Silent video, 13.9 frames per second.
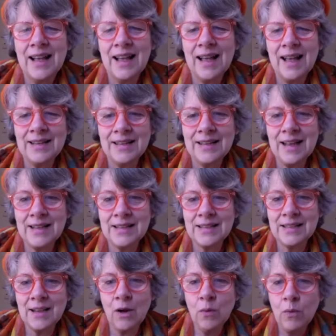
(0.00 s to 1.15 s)
And
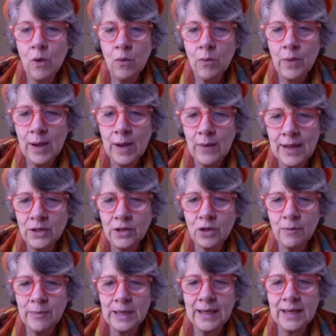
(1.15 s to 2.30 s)
that's, and
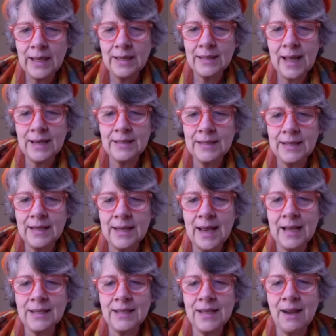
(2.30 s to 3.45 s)
Domi and Andy
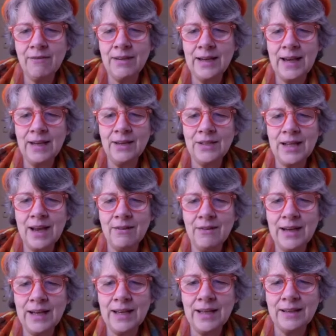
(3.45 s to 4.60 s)
and Terry. Hello,
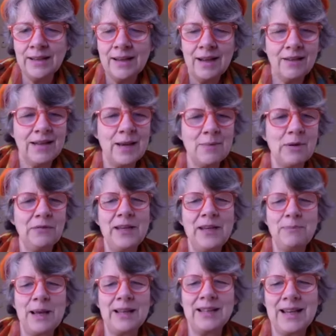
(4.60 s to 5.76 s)
Terry. I'll get my
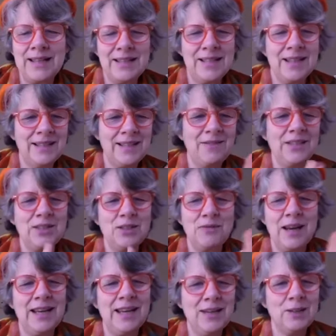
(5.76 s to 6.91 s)
feedback later. Terry's
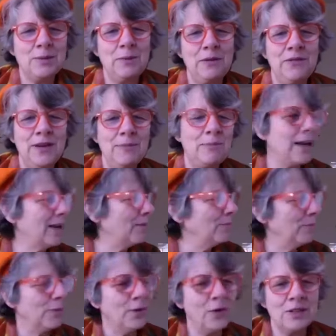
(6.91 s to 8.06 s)
great, gives me feedback. I'm
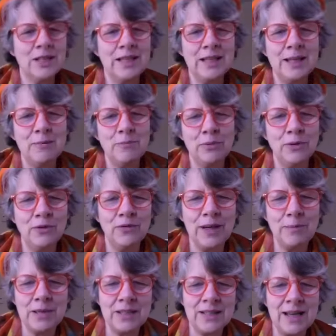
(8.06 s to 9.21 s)
constantly improving
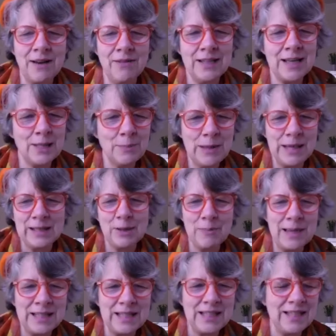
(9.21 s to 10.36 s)
because Terry sends me little
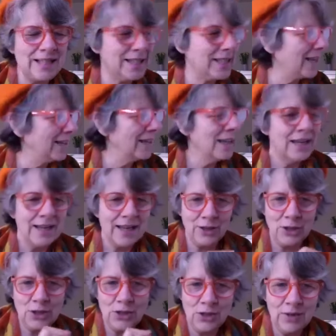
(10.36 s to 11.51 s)
messages saying, I
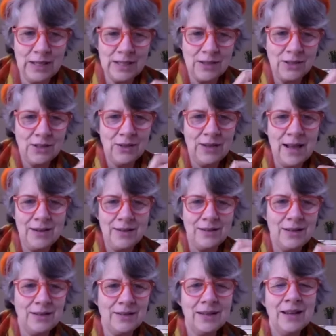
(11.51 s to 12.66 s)
should do this and do that.
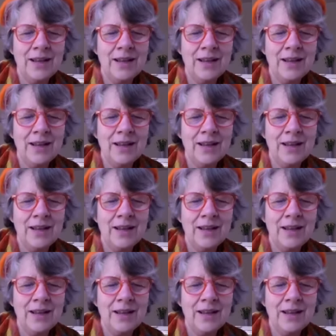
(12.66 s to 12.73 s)
And